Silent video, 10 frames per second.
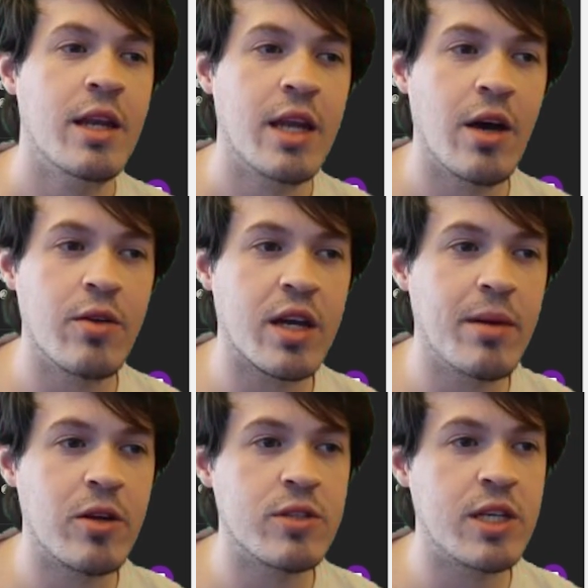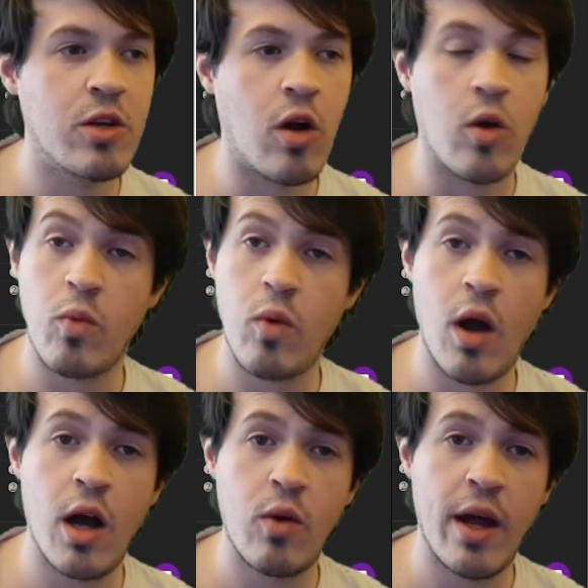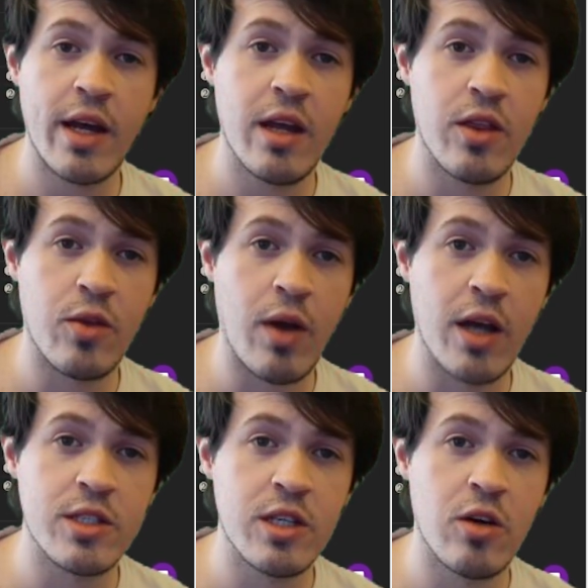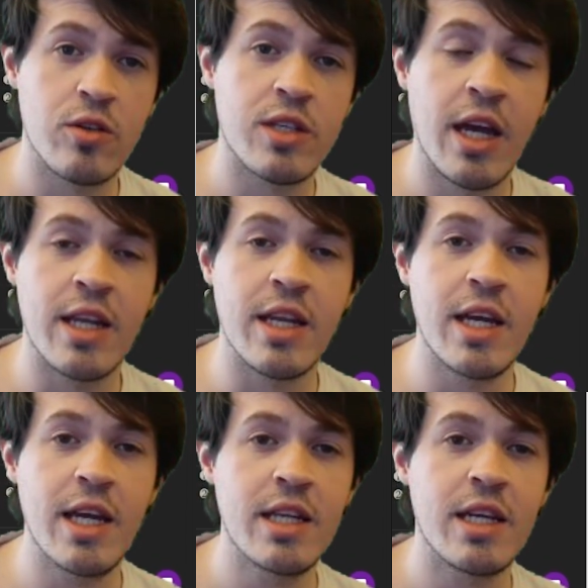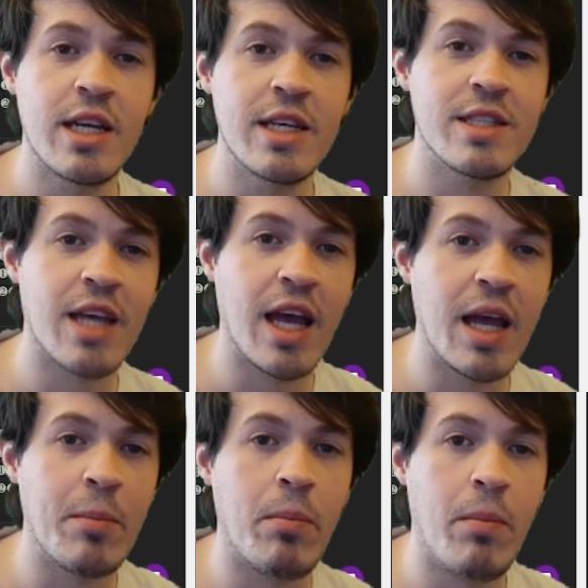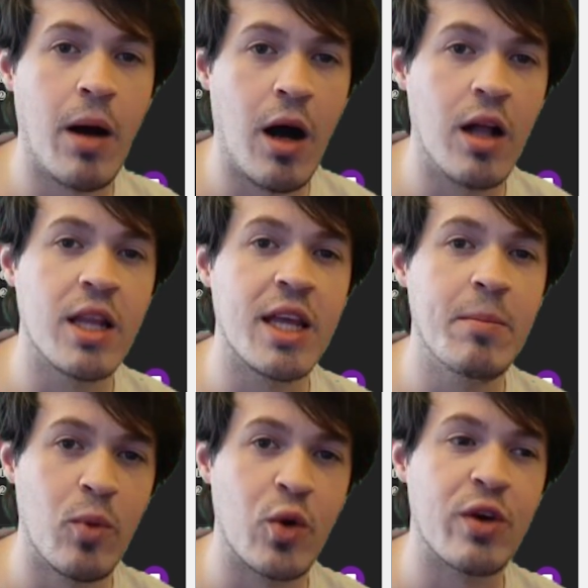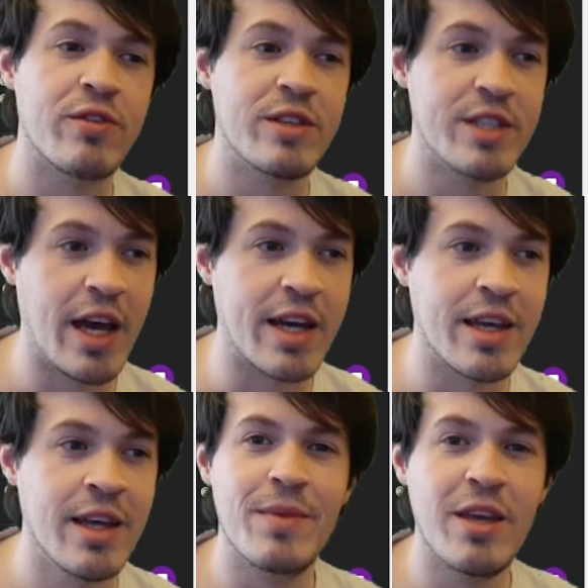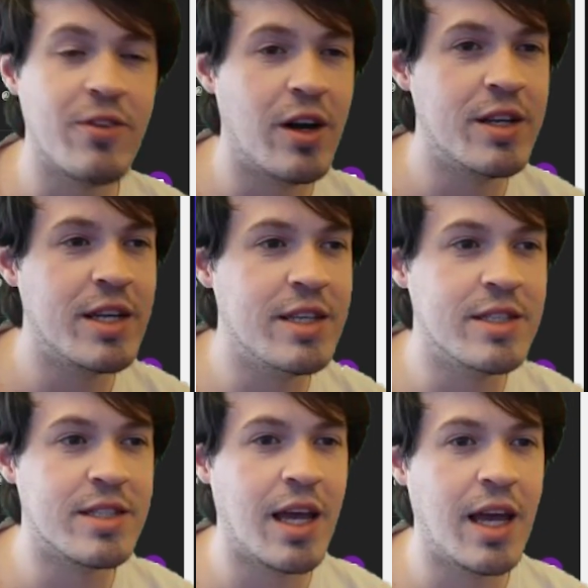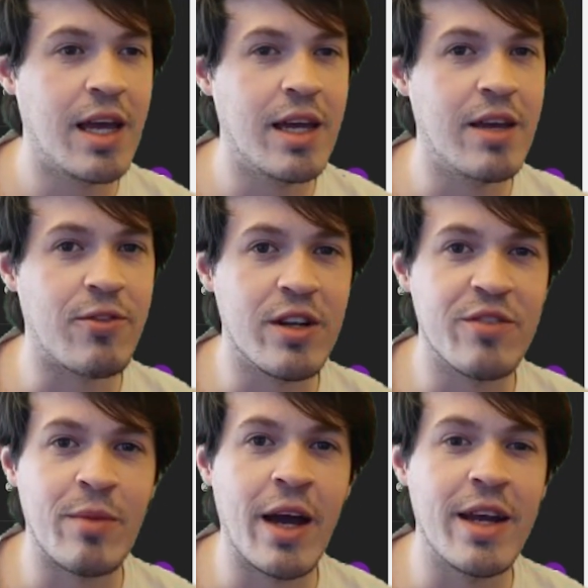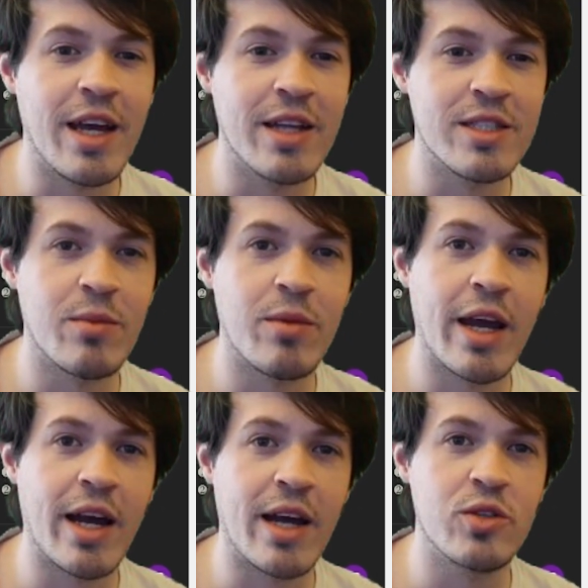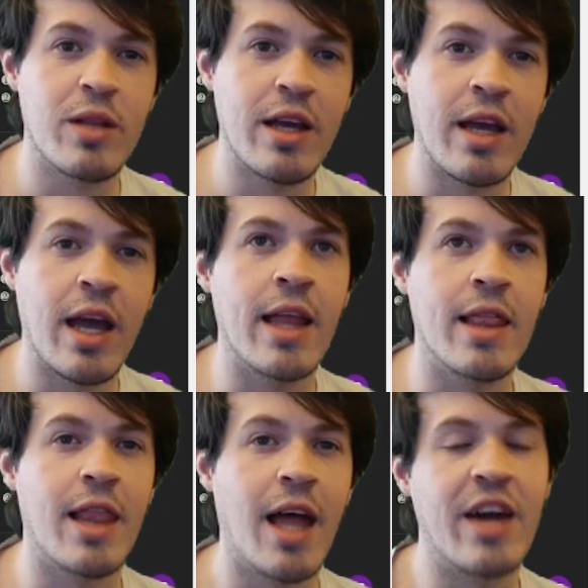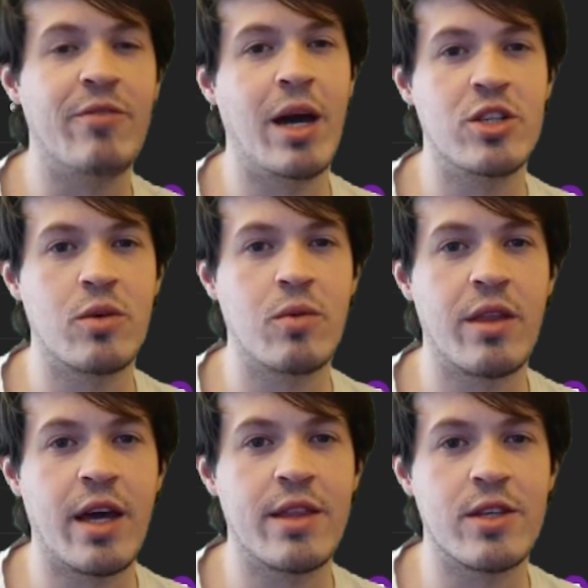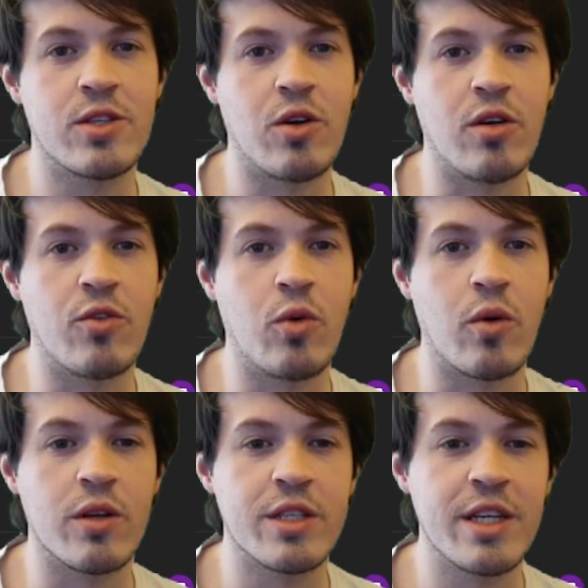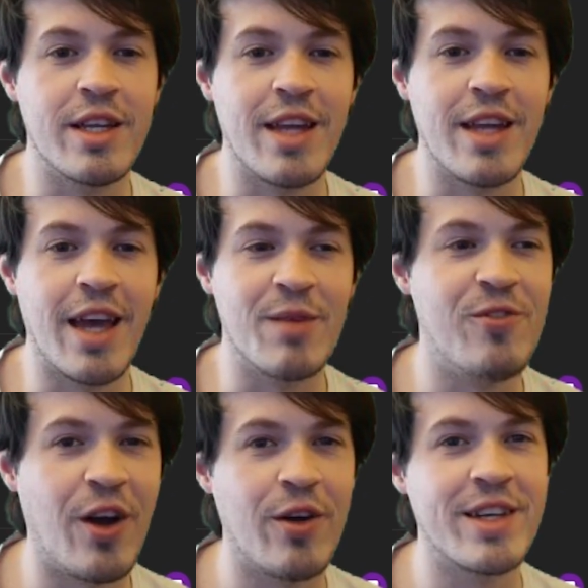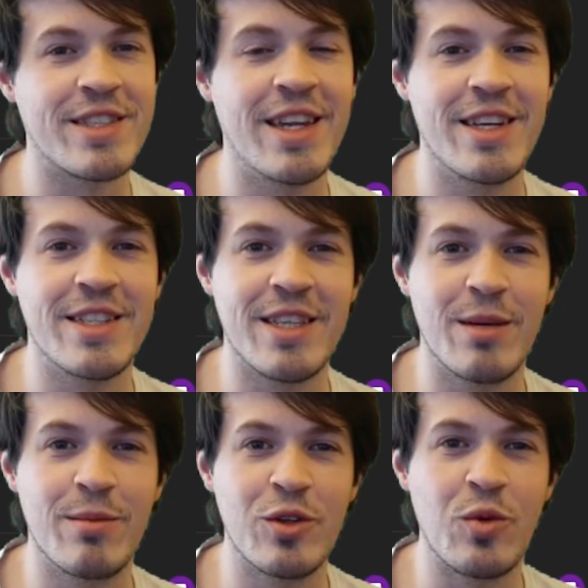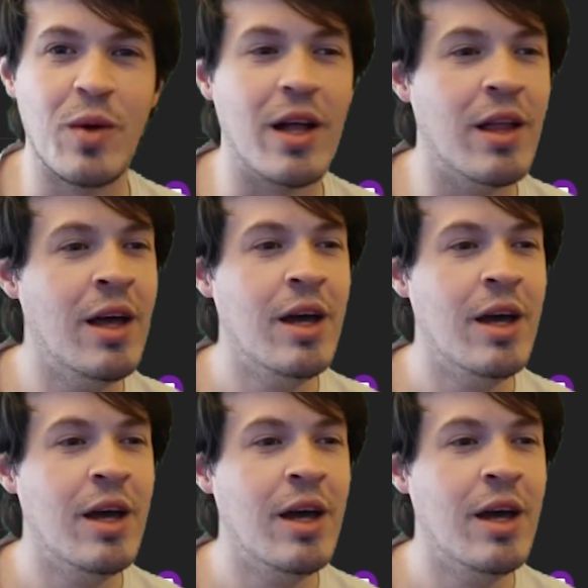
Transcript: Now, the commanders here are Rograk and Thrasios, and it is a polymorph deck. Ifond is a friend of mine and someone I got to play a lot of Magic with at the start of quarantine, and I'm very excited to see him do well